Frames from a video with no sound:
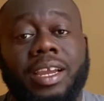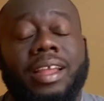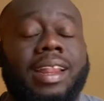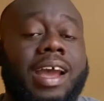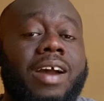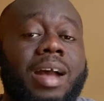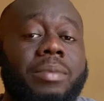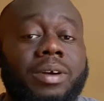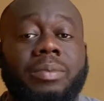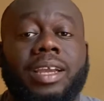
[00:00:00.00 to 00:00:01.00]
and now I'm
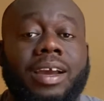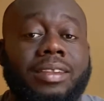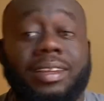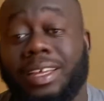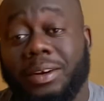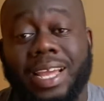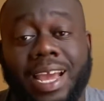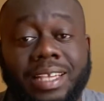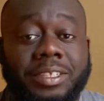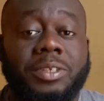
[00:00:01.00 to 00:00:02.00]
helping out the little
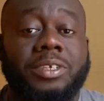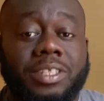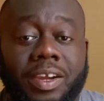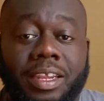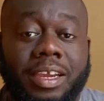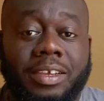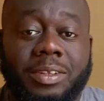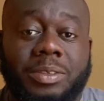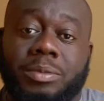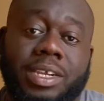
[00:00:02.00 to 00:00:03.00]
guys to start their
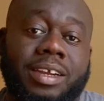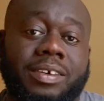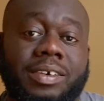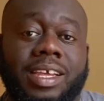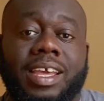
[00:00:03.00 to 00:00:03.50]
YouTube channel.